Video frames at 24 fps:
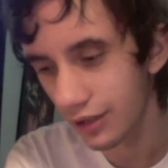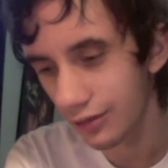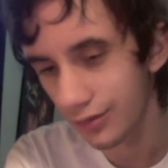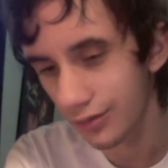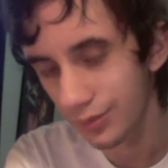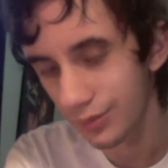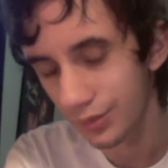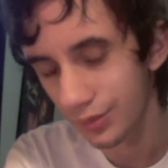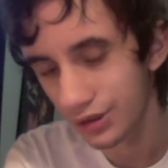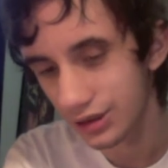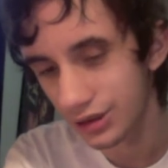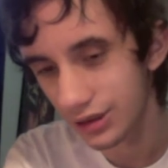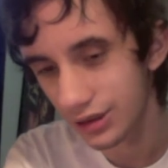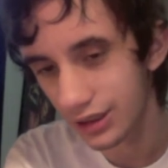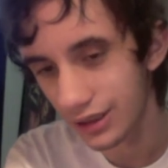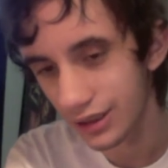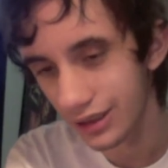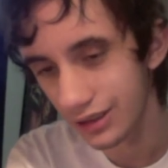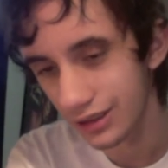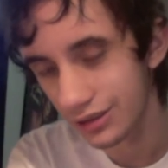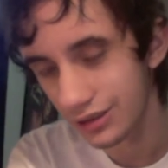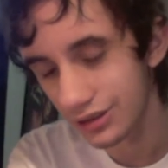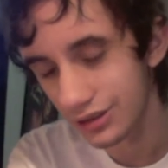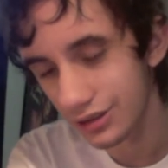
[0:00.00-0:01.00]

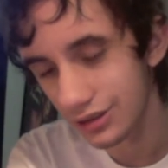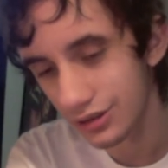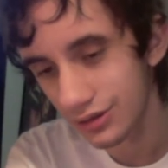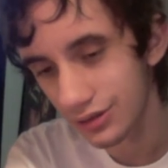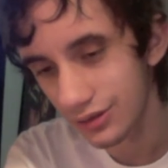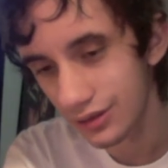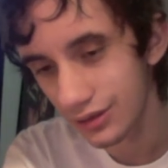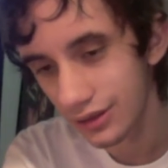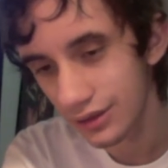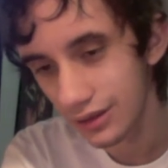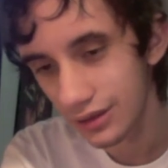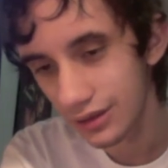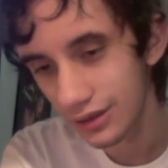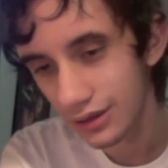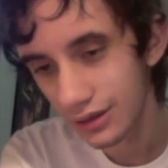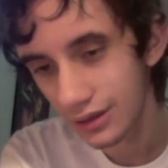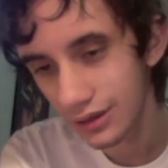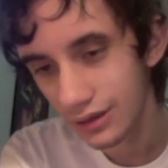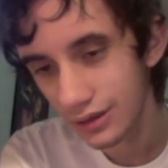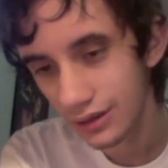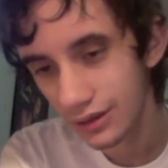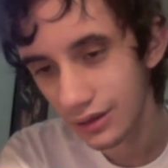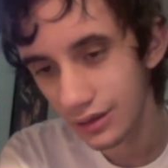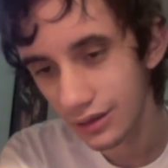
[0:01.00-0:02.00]
besides
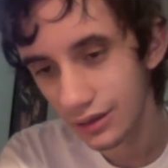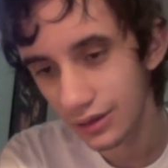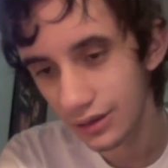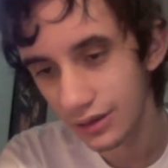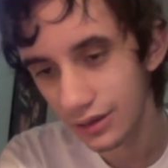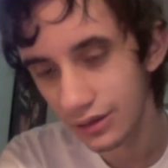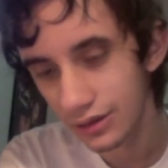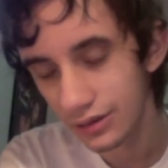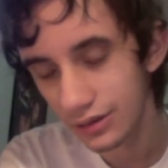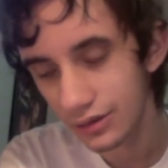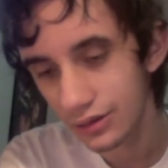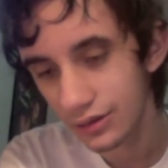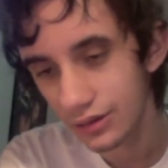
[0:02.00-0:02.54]
this.